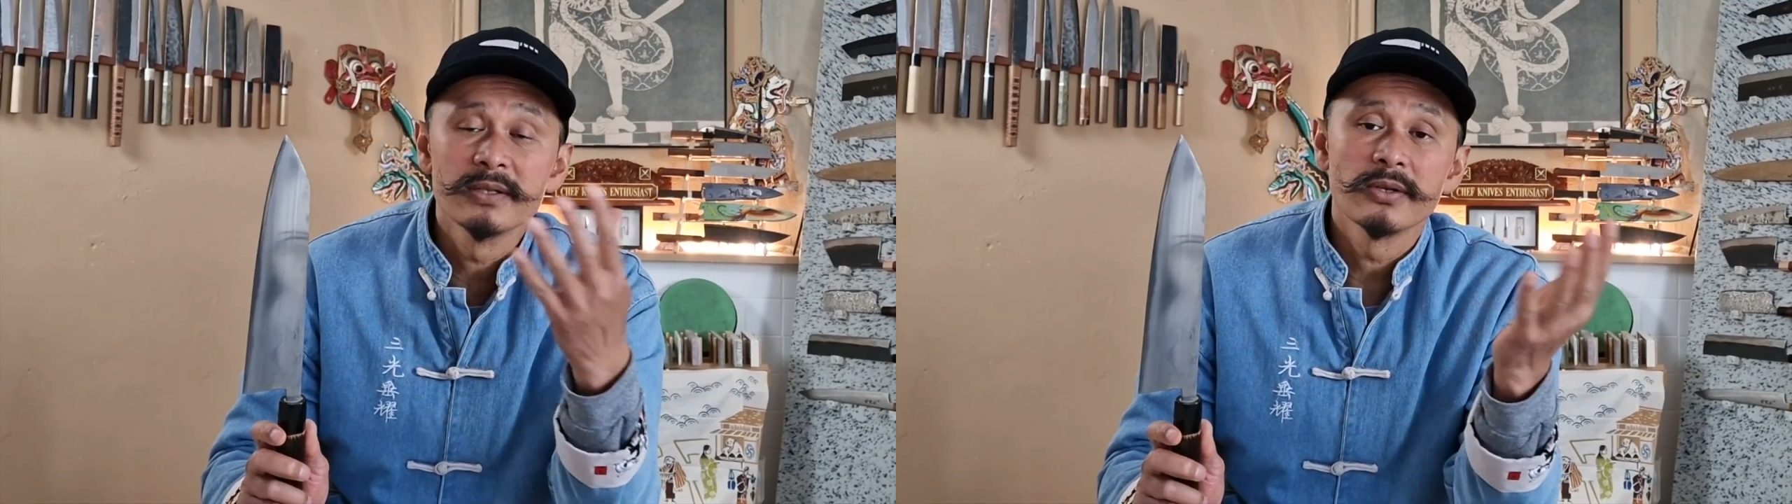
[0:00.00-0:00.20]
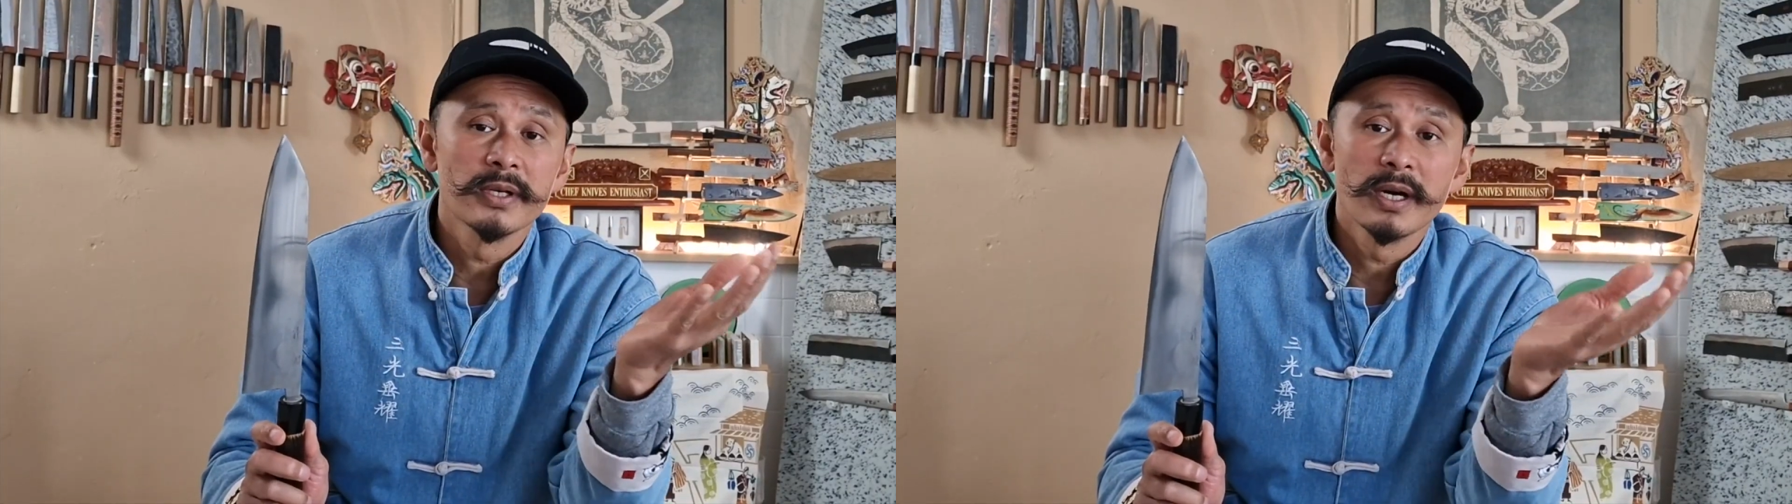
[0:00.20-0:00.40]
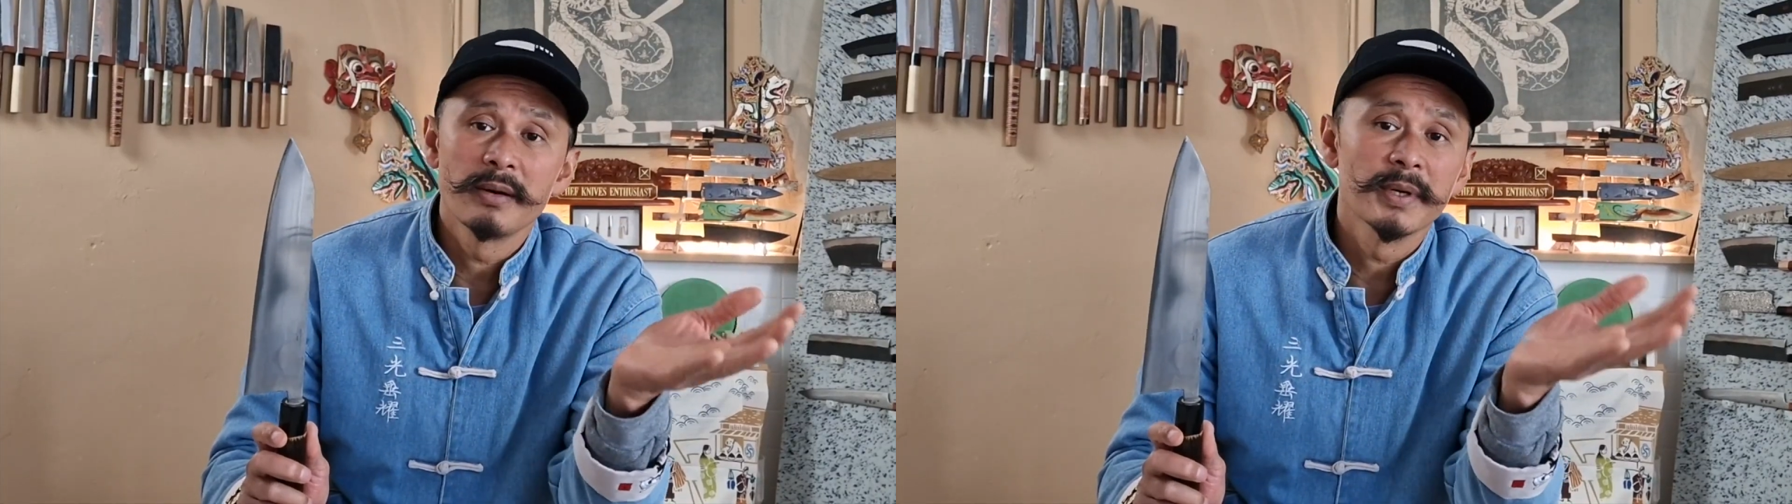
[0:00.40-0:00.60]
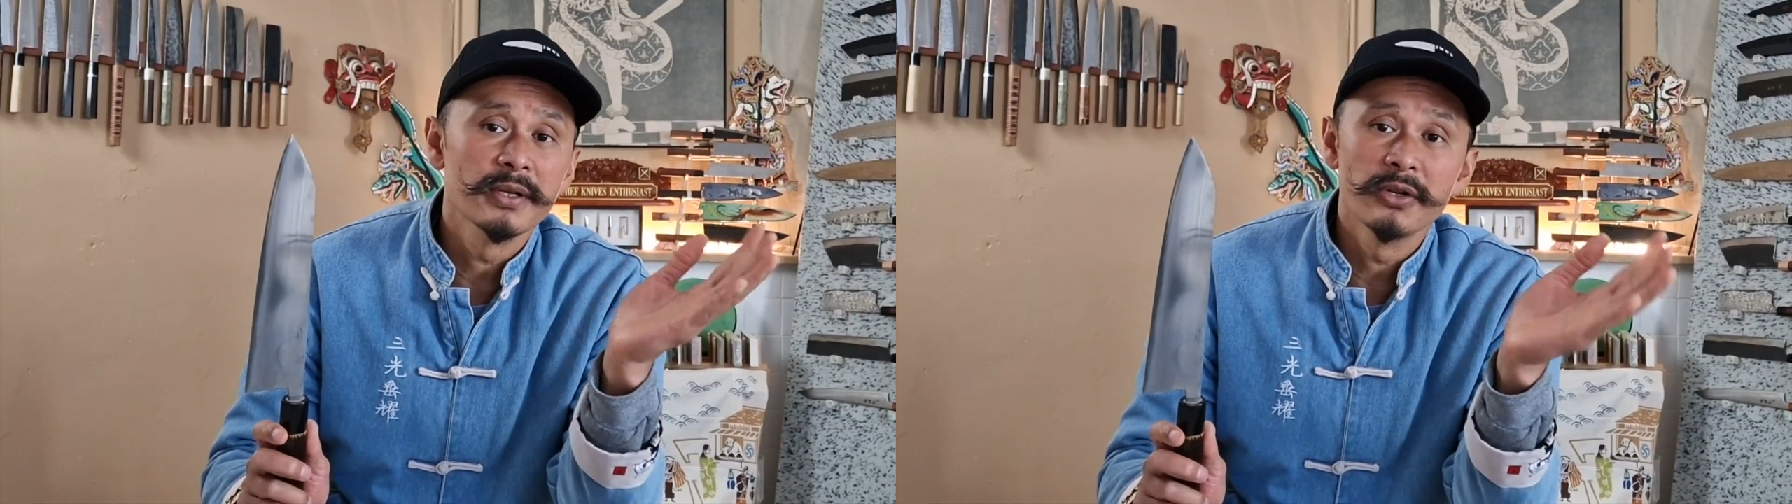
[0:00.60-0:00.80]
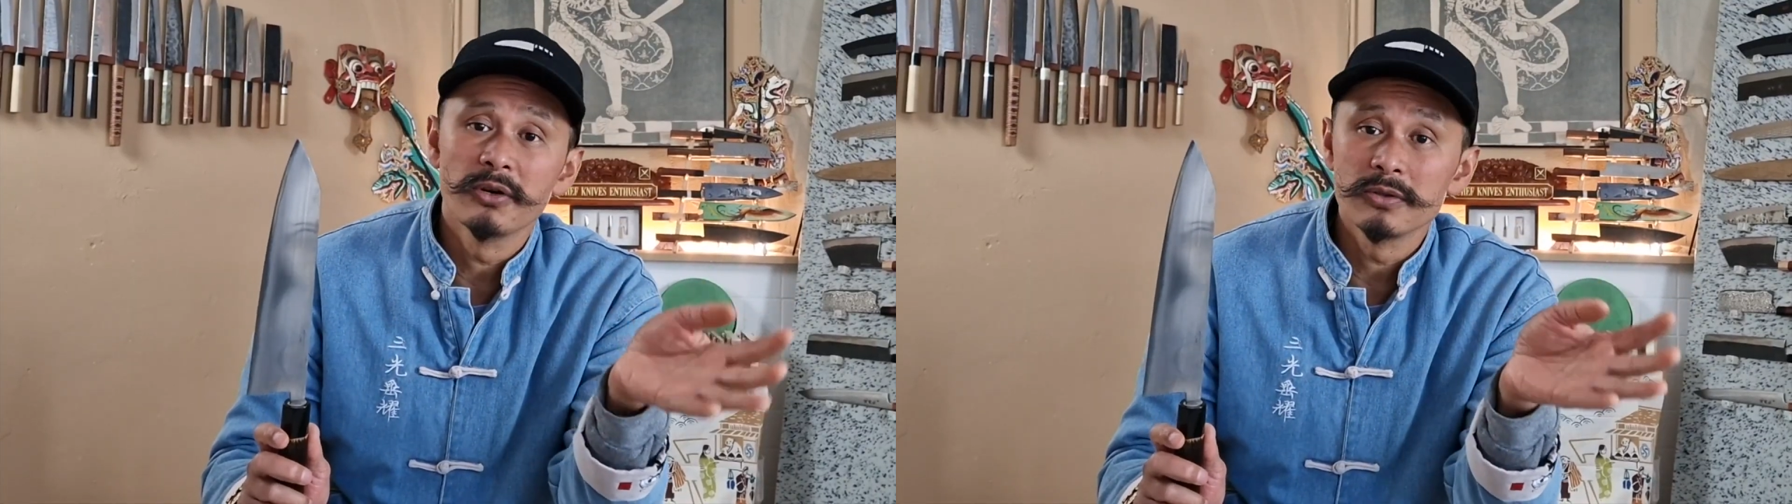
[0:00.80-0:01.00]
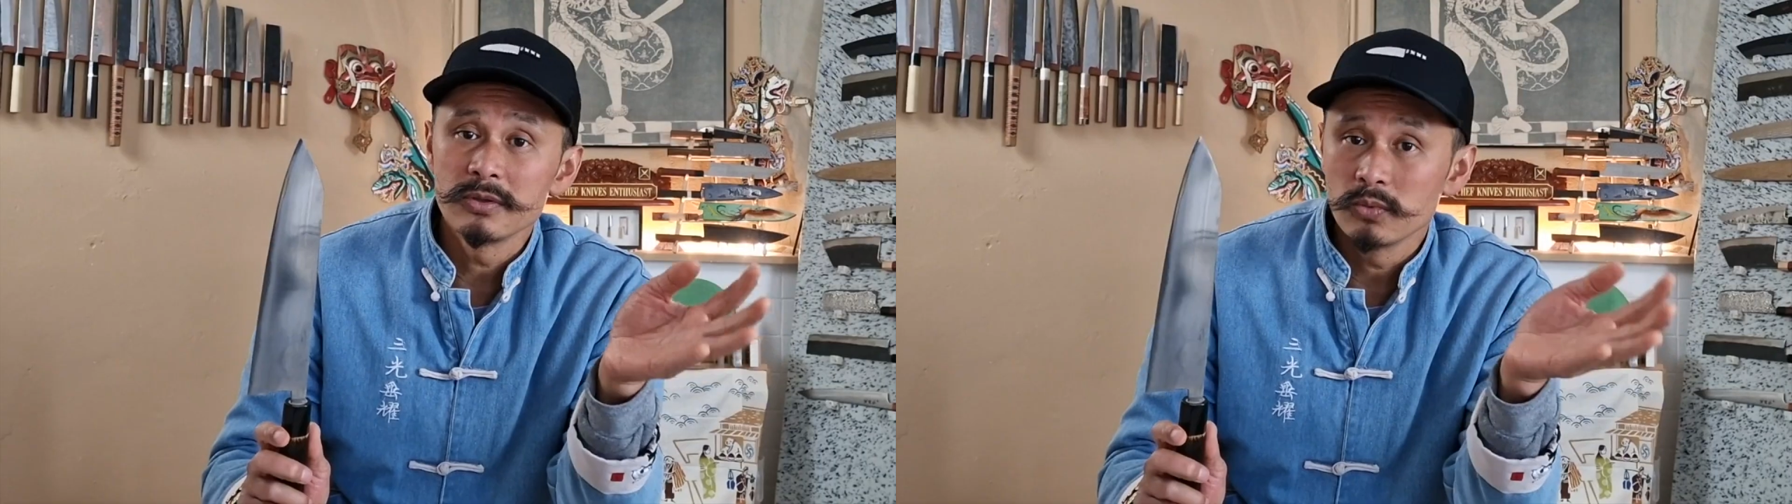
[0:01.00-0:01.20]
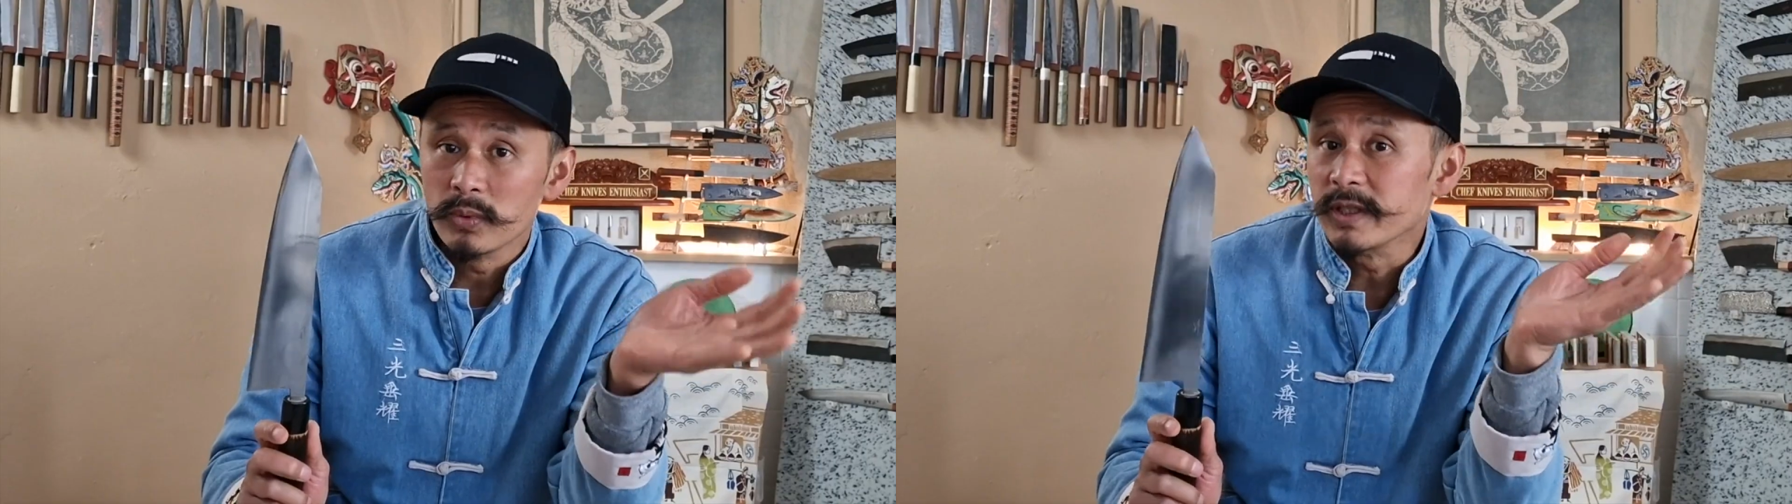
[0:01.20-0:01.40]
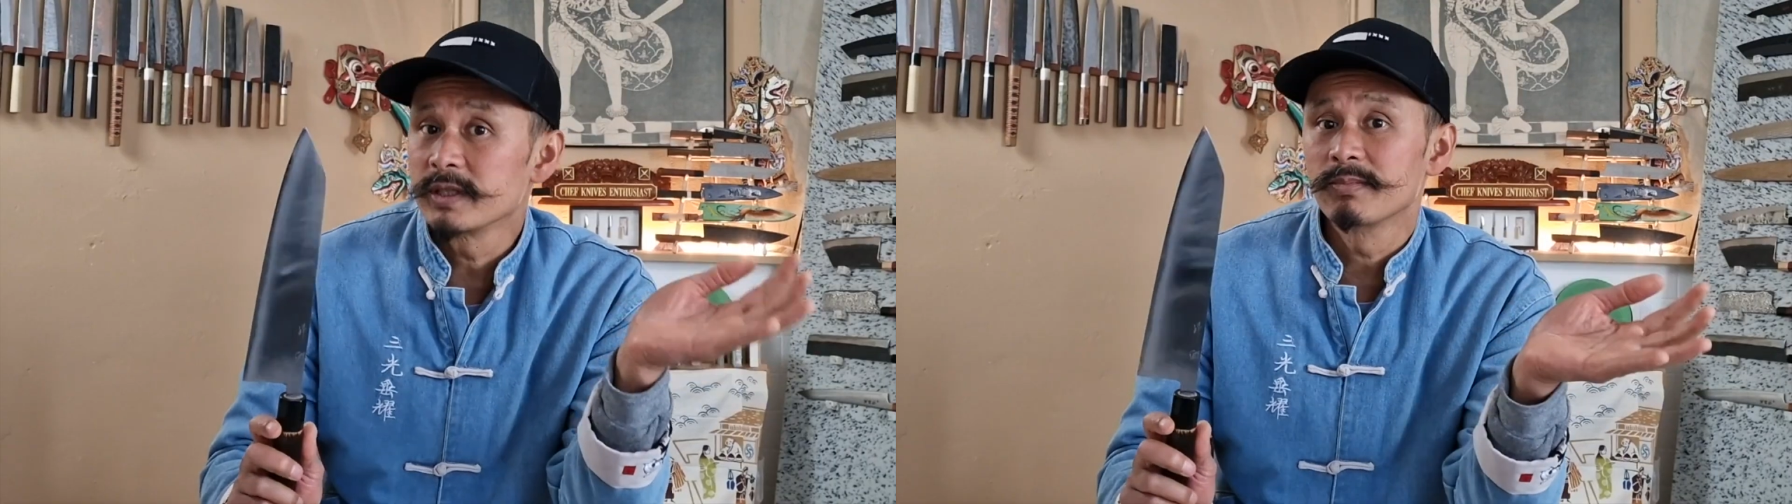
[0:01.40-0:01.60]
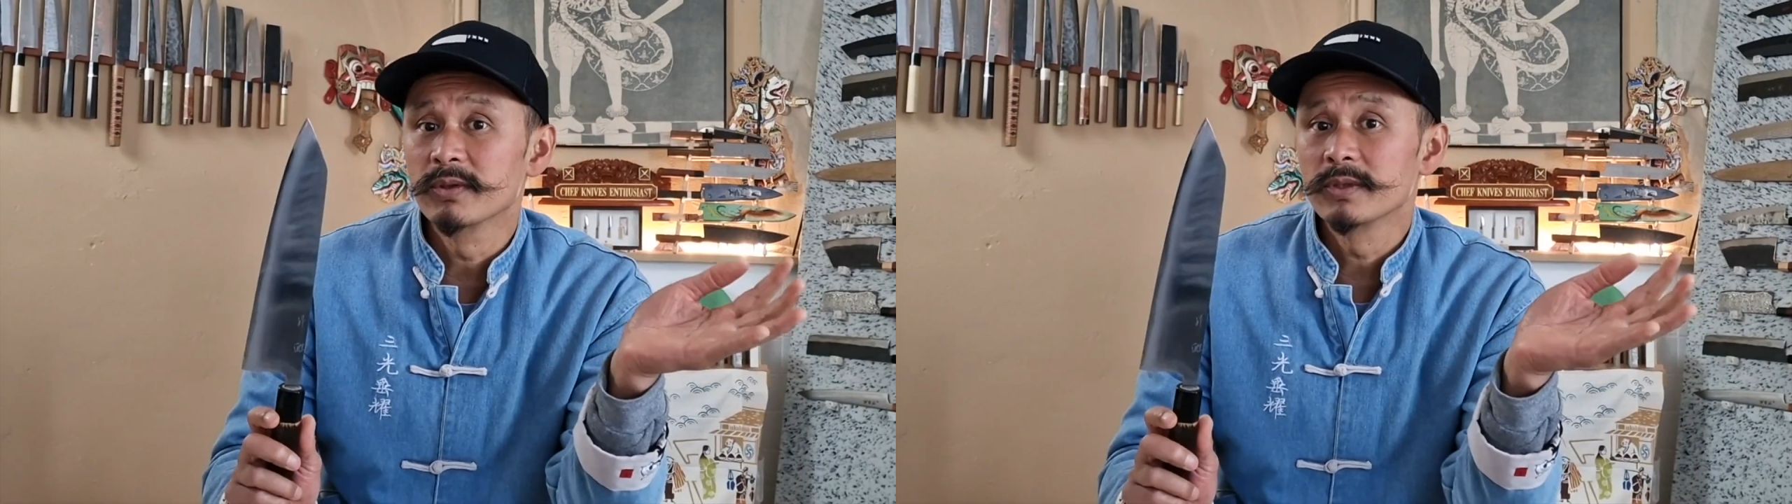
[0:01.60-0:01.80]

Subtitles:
Toyama knows which blue